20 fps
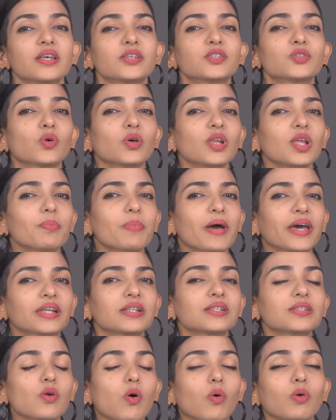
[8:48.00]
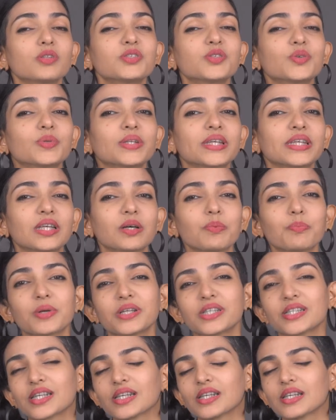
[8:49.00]
Solar panels also need a
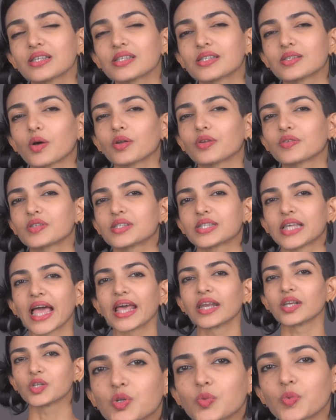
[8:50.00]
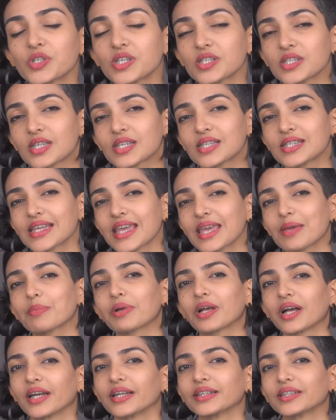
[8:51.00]
particular sort of sand, which is the same
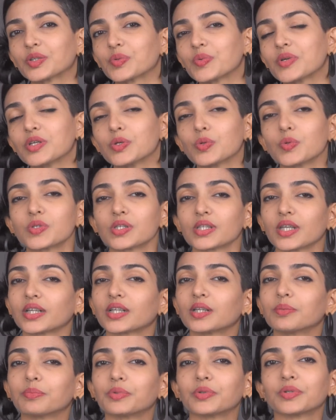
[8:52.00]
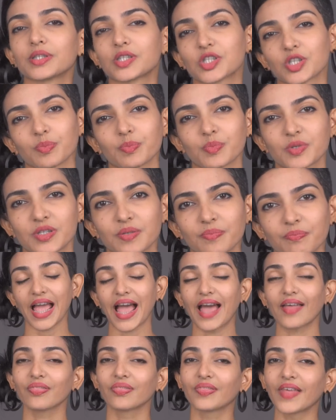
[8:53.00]
kind that we use in our computer chips,
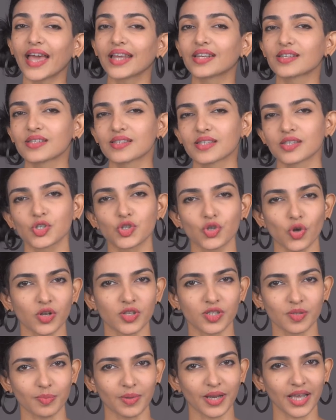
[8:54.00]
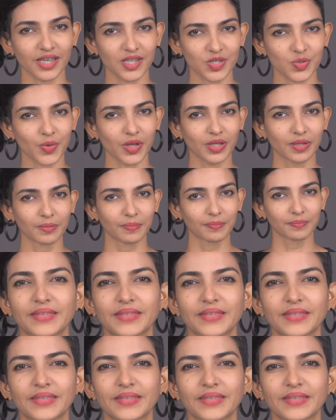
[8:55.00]
and that is in short supply as well.